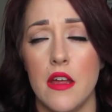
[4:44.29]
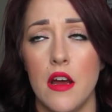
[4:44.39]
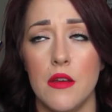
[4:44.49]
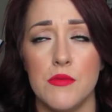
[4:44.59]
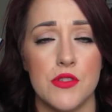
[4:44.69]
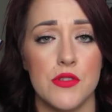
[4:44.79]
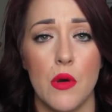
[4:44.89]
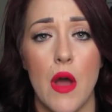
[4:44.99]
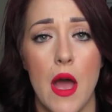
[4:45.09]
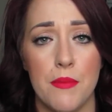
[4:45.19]
and I'm just
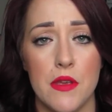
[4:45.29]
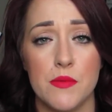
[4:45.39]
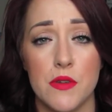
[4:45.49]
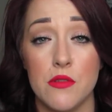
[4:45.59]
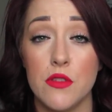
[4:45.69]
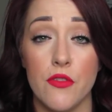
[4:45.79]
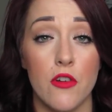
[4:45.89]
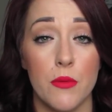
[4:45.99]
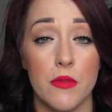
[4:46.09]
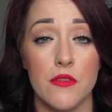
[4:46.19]
so happy, especially with the
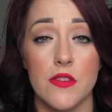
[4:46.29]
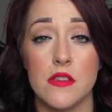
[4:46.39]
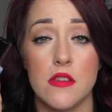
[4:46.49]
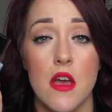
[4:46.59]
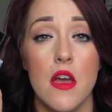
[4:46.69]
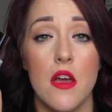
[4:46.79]
formula of this.